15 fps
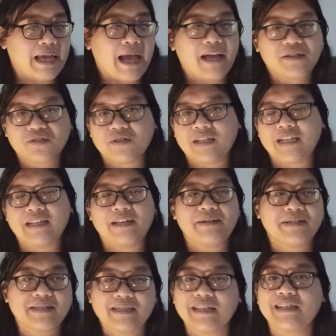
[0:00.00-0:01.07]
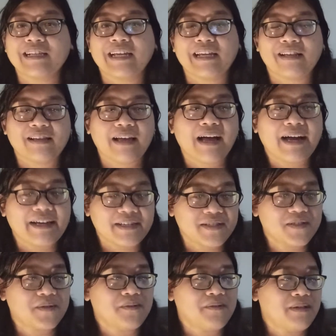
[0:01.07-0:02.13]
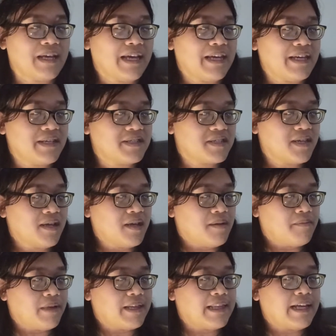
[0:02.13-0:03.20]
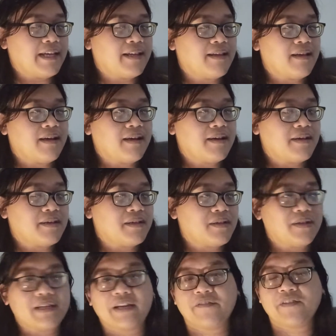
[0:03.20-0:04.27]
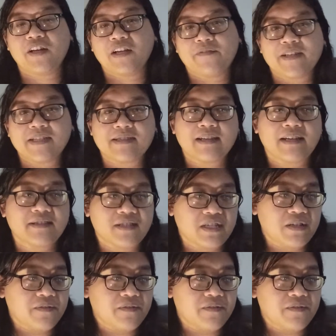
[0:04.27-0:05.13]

actually they're still in high school age, but then uh, you know, they have not even started